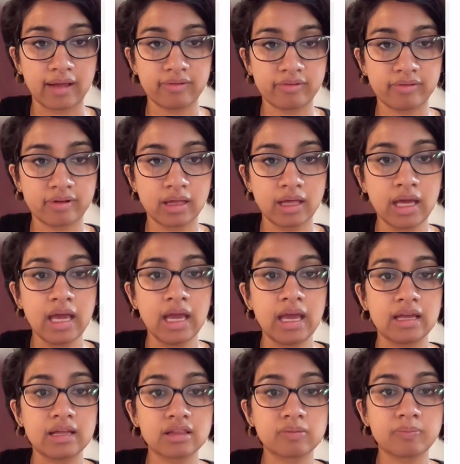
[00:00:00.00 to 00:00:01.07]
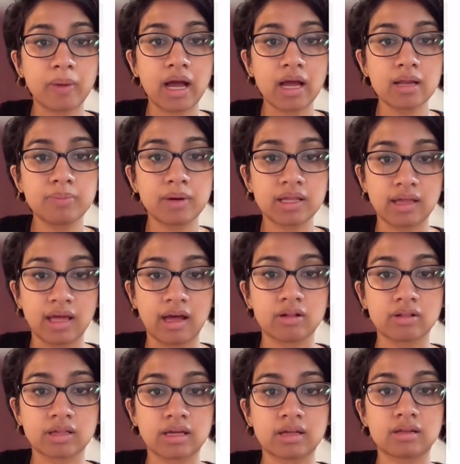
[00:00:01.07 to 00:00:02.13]
life. Inspired by the
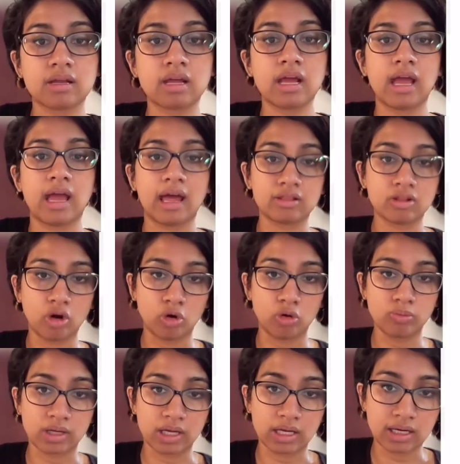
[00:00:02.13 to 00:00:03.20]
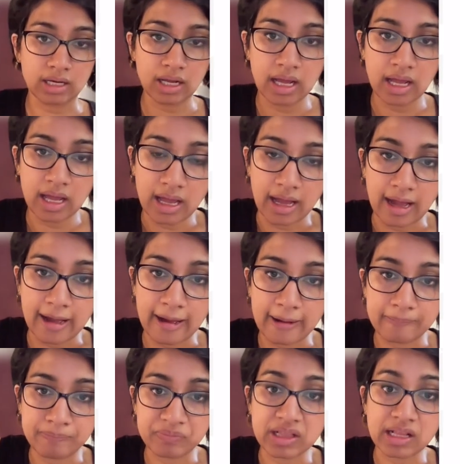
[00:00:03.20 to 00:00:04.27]
HealthKit and the HomeKit,
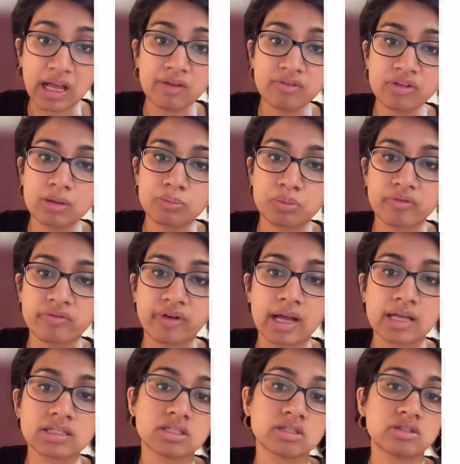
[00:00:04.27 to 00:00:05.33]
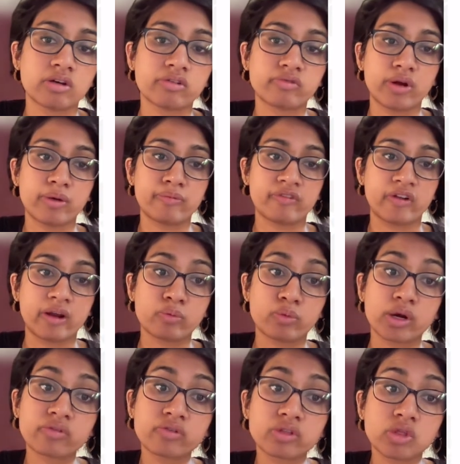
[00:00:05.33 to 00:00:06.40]
LifeKit provides a software
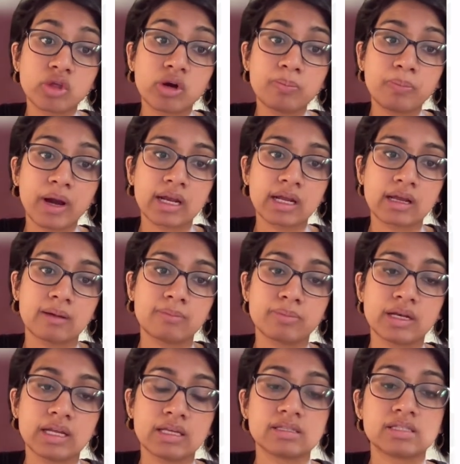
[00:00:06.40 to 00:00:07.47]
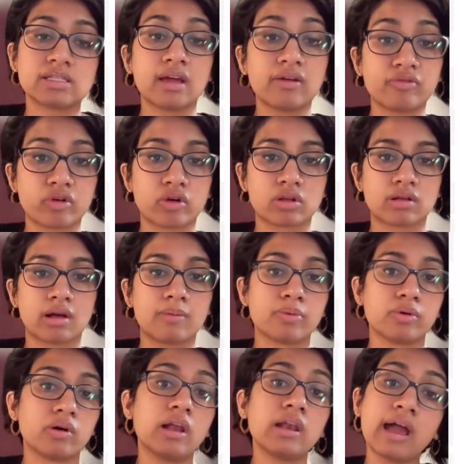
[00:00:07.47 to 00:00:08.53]
framework for third-party companies, say, for
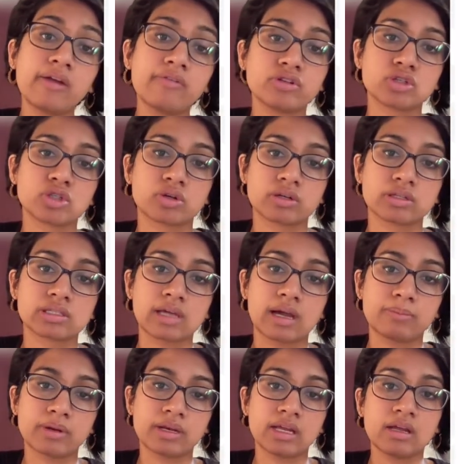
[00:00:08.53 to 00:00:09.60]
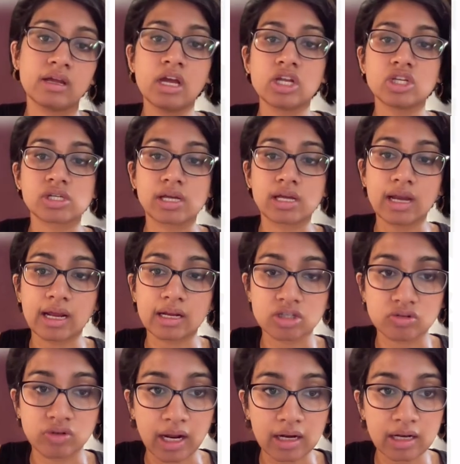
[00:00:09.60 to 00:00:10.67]
example, a life insurance company, to connect
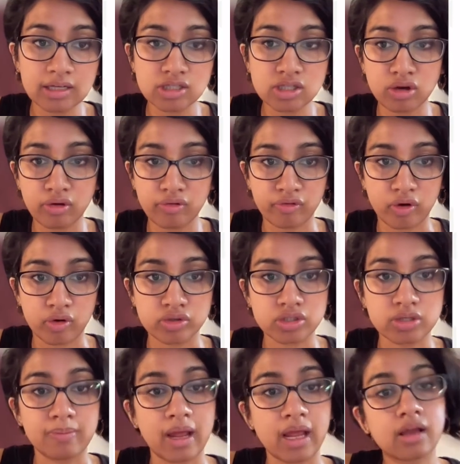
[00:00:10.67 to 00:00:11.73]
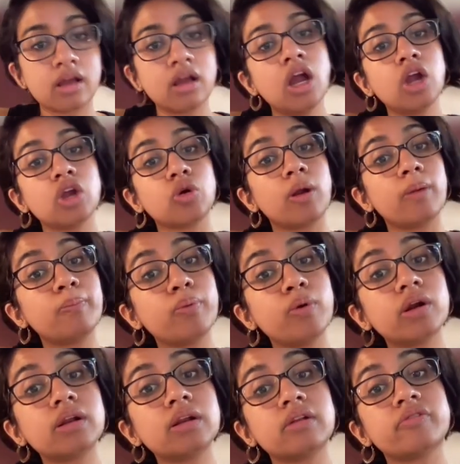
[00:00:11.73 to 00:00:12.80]
directly to your phone to make your
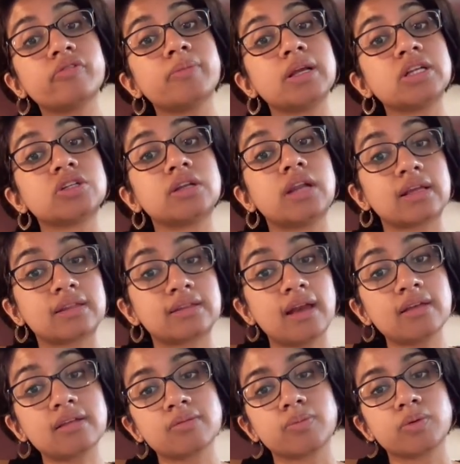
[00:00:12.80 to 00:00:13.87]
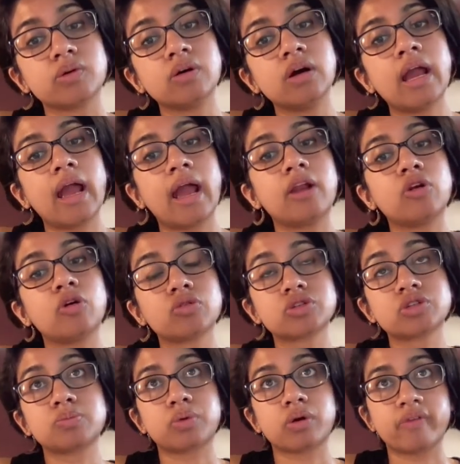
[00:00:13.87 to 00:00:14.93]
important information accessible and
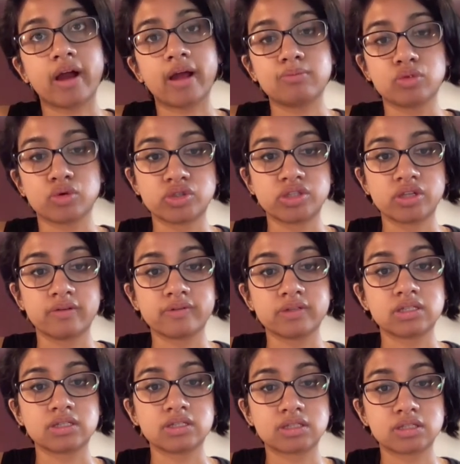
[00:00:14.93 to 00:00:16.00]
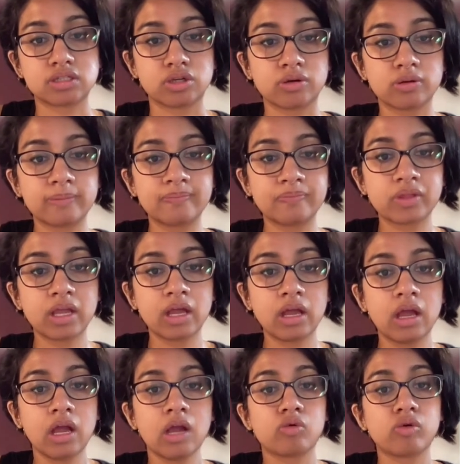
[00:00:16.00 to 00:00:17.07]
also provide more services to you.
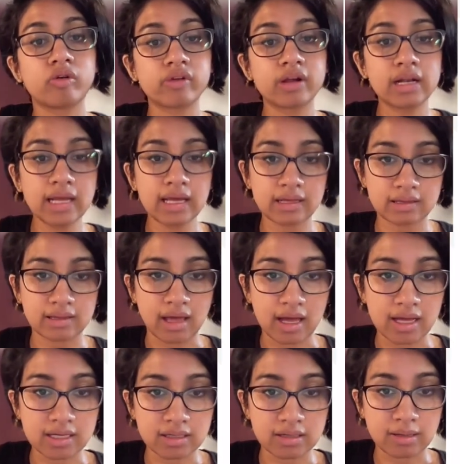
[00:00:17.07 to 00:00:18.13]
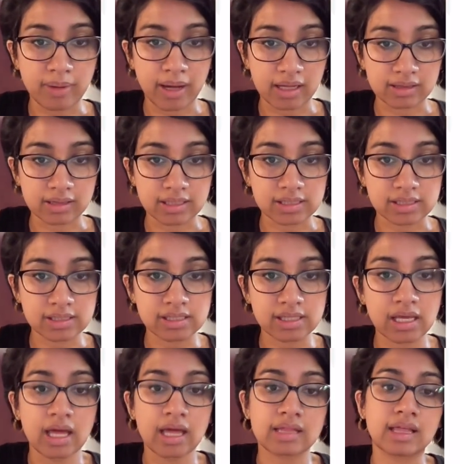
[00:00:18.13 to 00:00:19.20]
We're really excited about this,
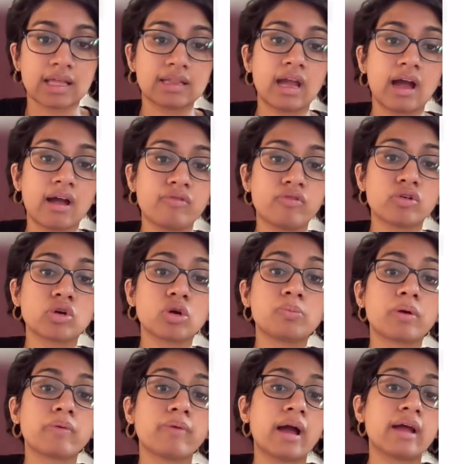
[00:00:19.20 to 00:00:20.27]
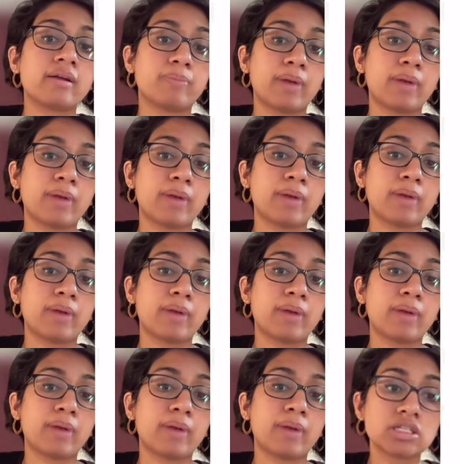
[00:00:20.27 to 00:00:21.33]
that the iPhone could provide a platform that
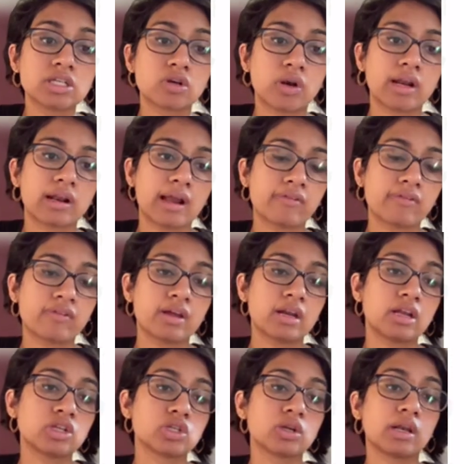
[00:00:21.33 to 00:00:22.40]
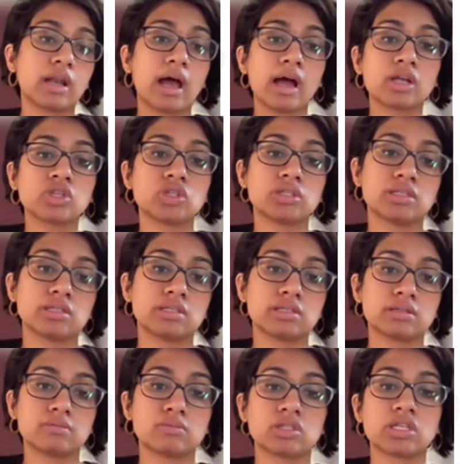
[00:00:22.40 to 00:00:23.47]
could integrate LifeKit into larger
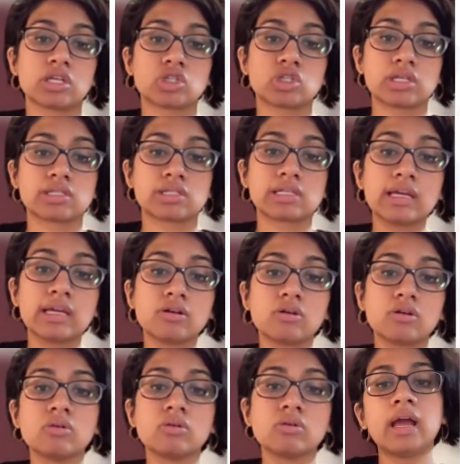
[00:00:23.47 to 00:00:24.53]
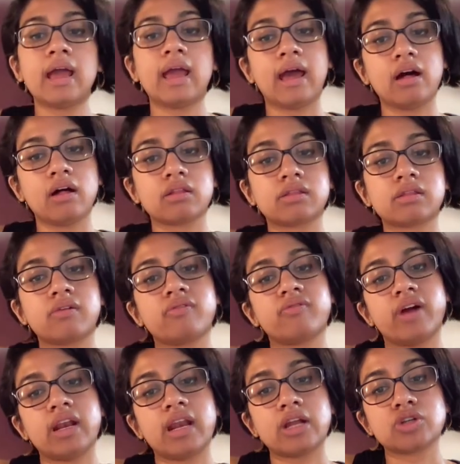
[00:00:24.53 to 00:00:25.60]
systems such as legal, health,
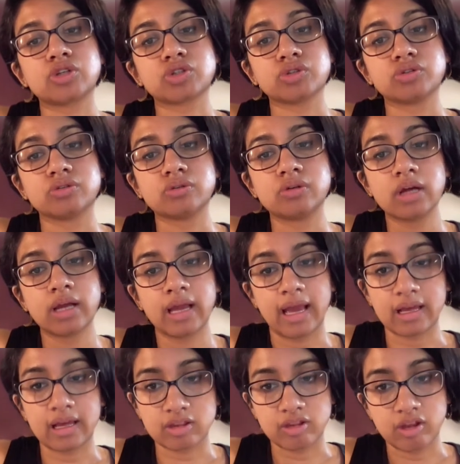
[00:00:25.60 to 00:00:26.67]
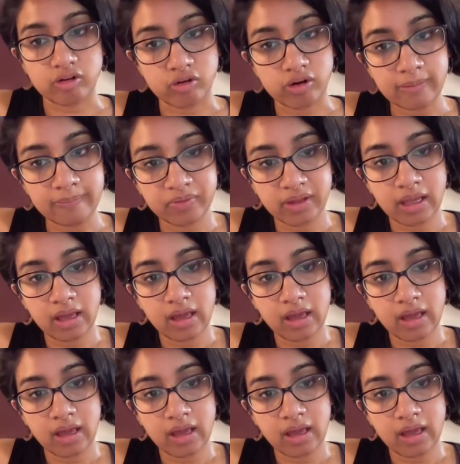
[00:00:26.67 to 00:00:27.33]
financial, etc.